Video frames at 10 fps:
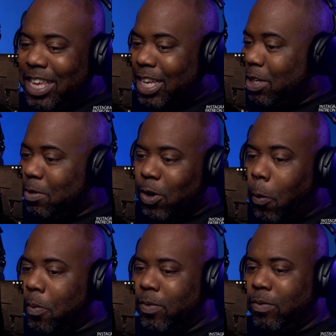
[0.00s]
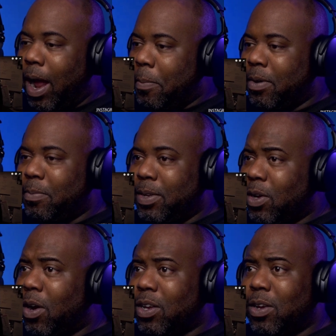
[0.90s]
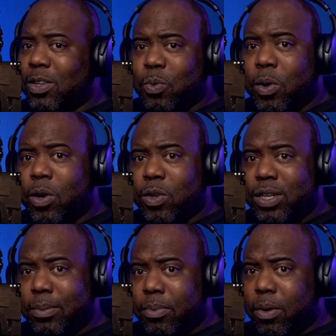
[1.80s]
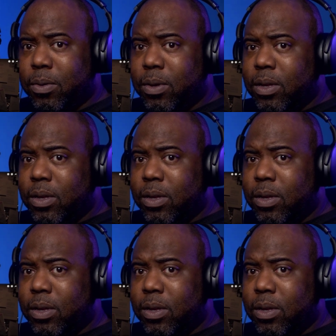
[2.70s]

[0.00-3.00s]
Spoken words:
You're too dope of a rapper to be talking all this weirdo shit, bro.